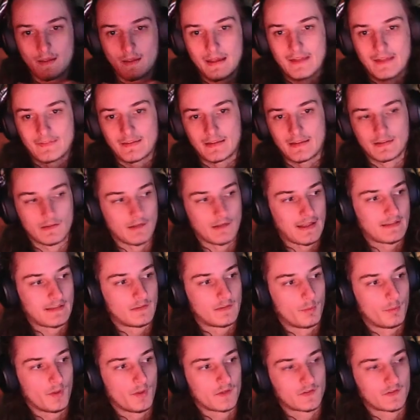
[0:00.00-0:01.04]
and then at the
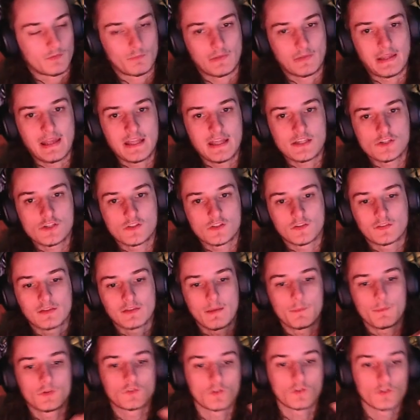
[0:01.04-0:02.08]
bottom the ancient
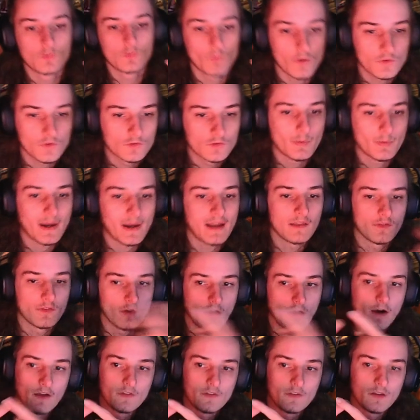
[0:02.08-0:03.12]
summon. So you want to buy in
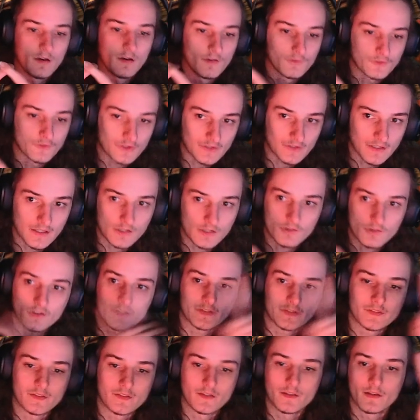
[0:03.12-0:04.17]
the order of skill
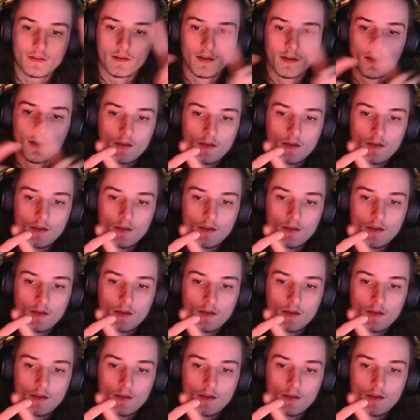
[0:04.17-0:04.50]
crystal,